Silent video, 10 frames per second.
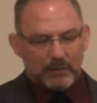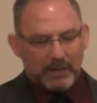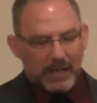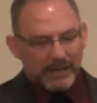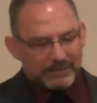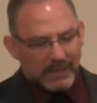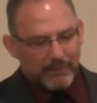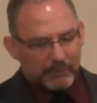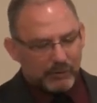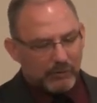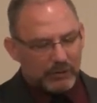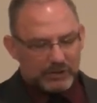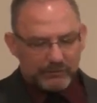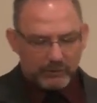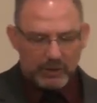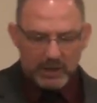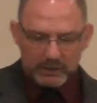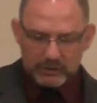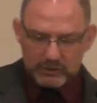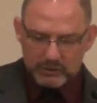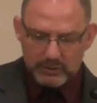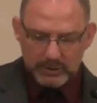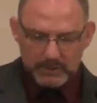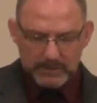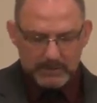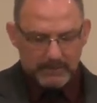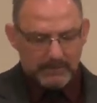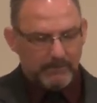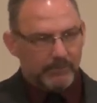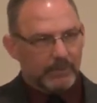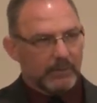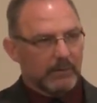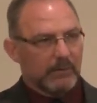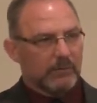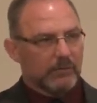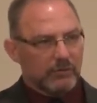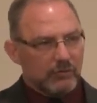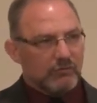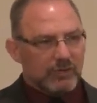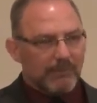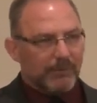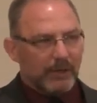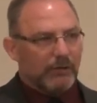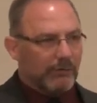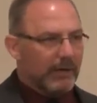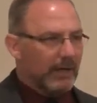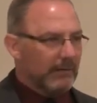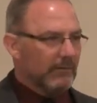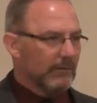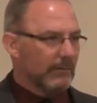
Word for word: on God's opportunities for us to do something great,